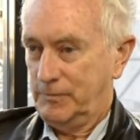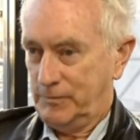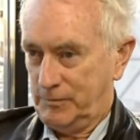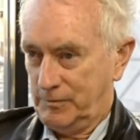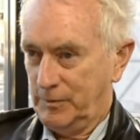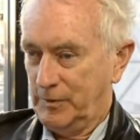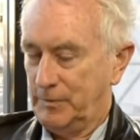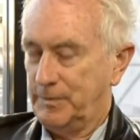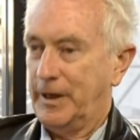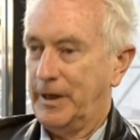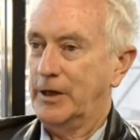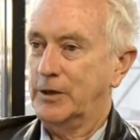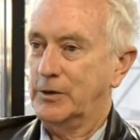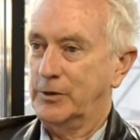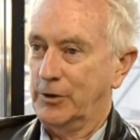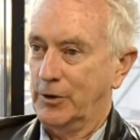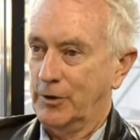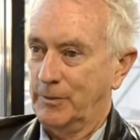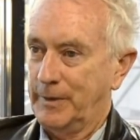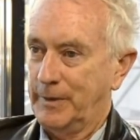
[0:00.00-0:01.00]
with
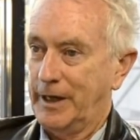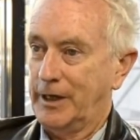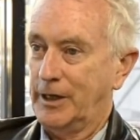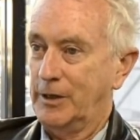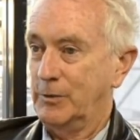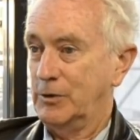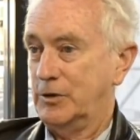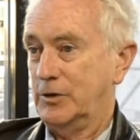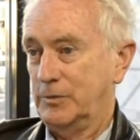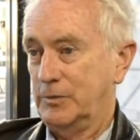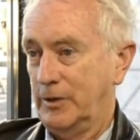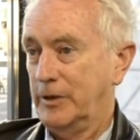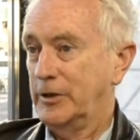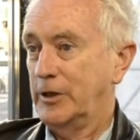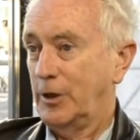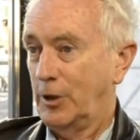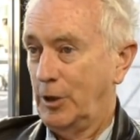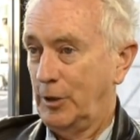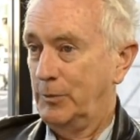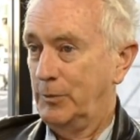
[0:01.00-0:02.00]
Patreon backing, which is where I
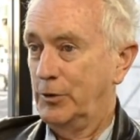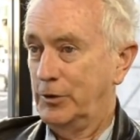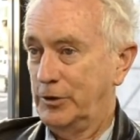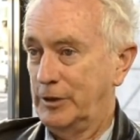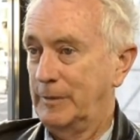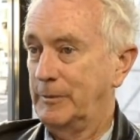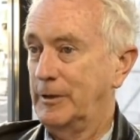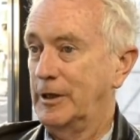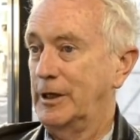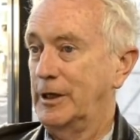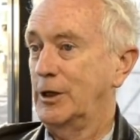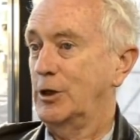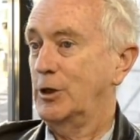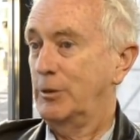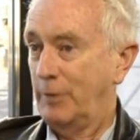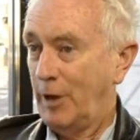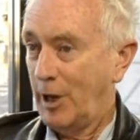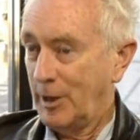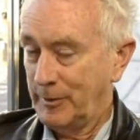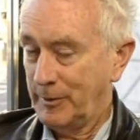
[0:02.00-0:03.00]
need a lot more than I'm getting at the
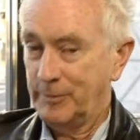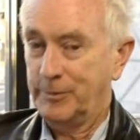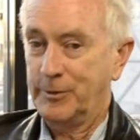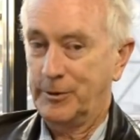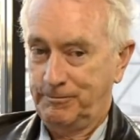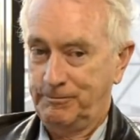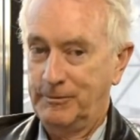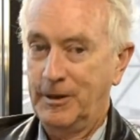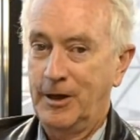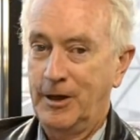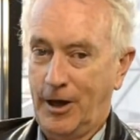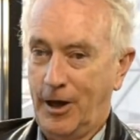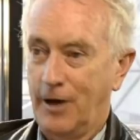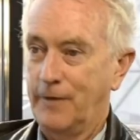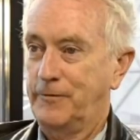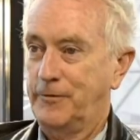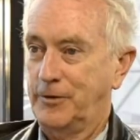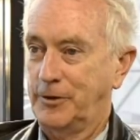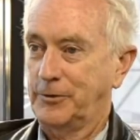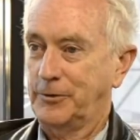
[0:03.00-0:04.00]
moment, but
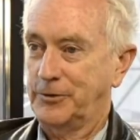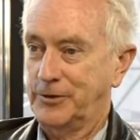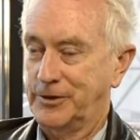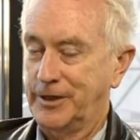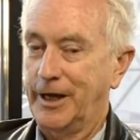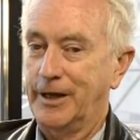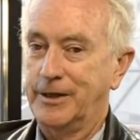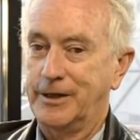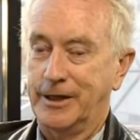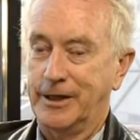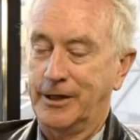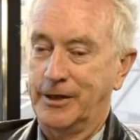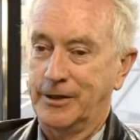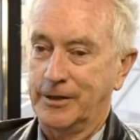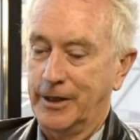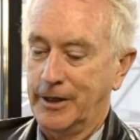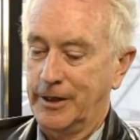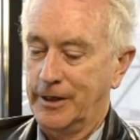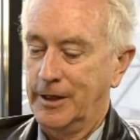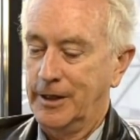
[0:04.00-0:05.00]
hopefully it'll start getting
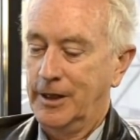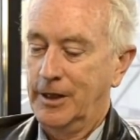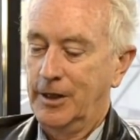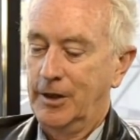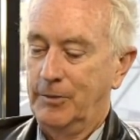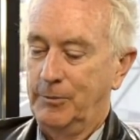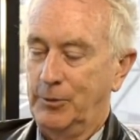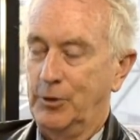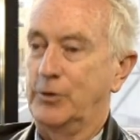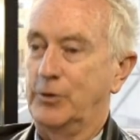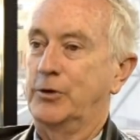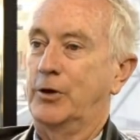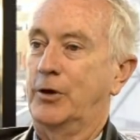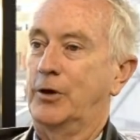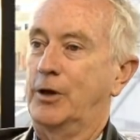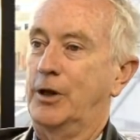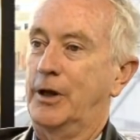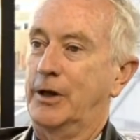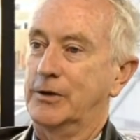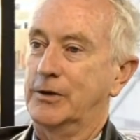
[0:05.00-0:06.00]
there. Build an
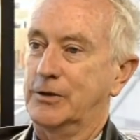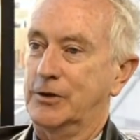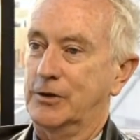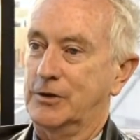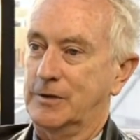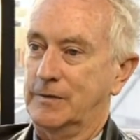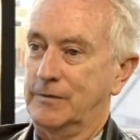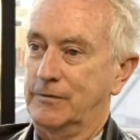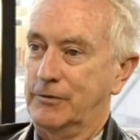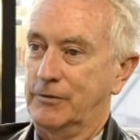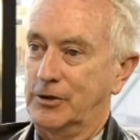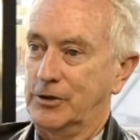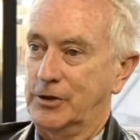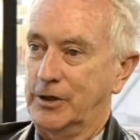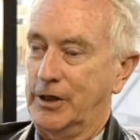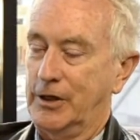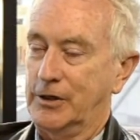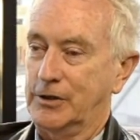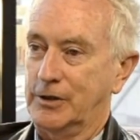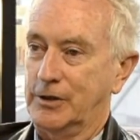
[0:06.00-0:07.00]
online system for
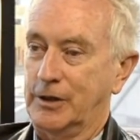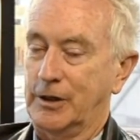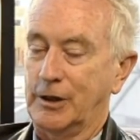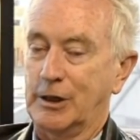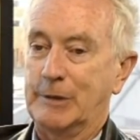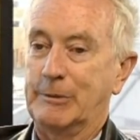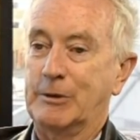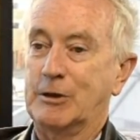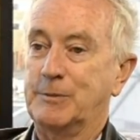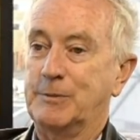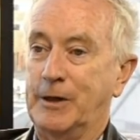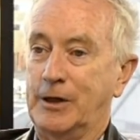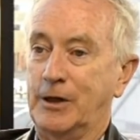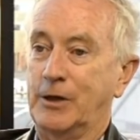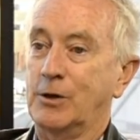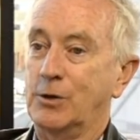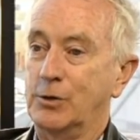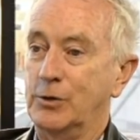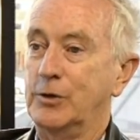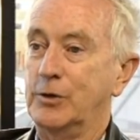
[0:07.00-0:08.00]
education and economics, but
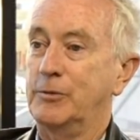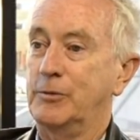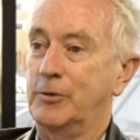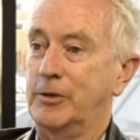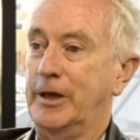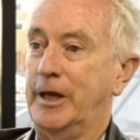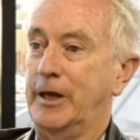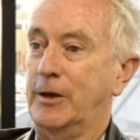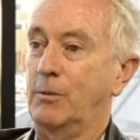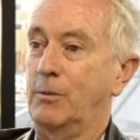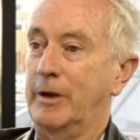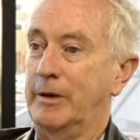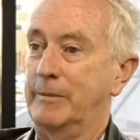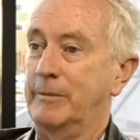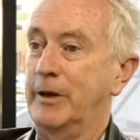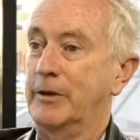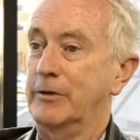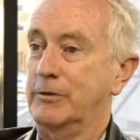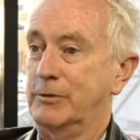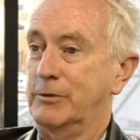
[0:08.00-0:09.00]
include with that a
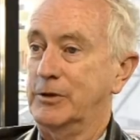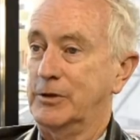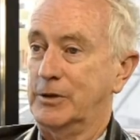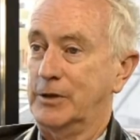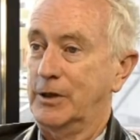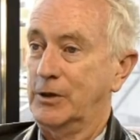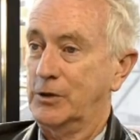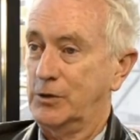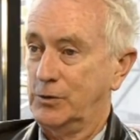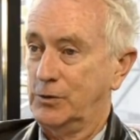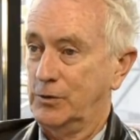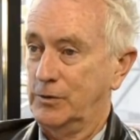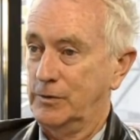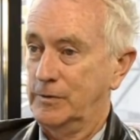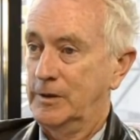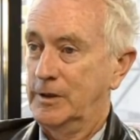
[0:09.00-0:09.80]
1-month residential